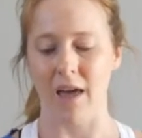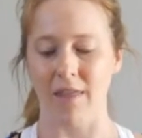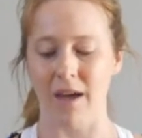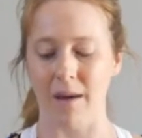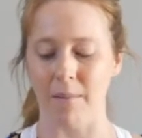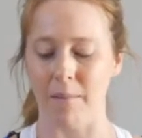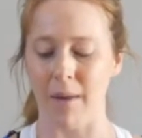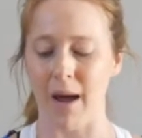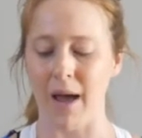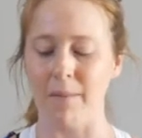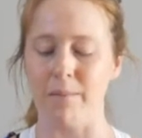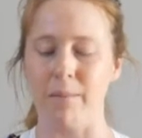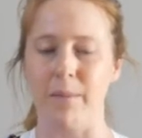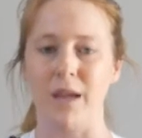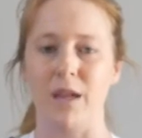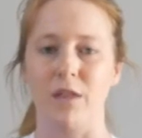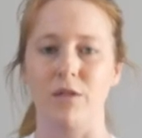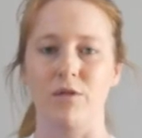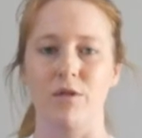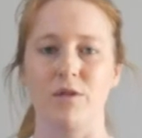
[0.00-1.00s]
that might
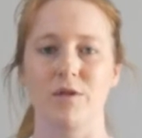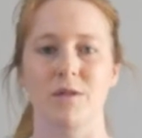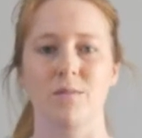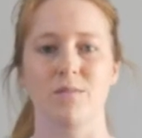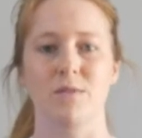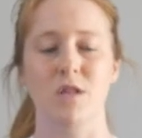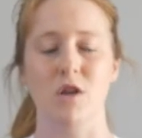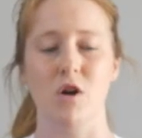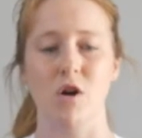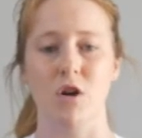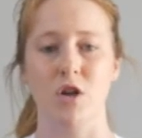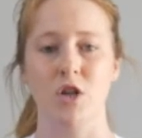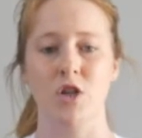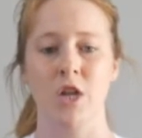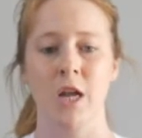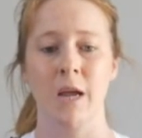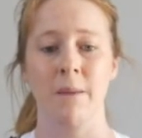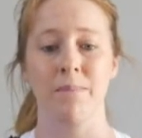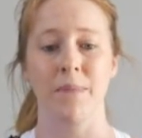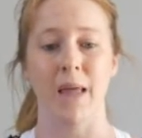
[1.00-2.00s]
be through some
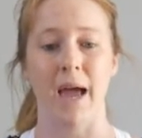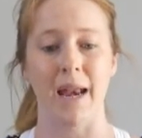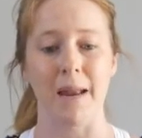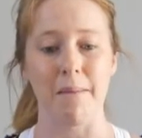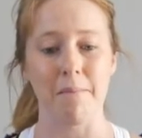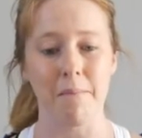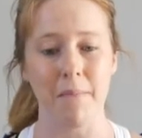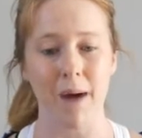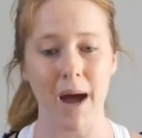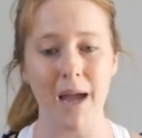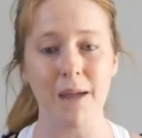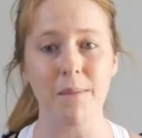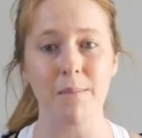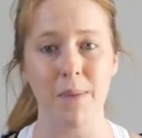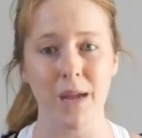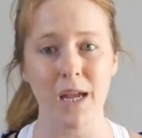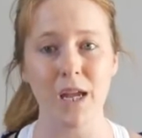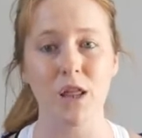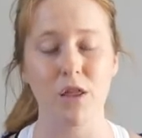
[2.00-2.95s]
touch and it might be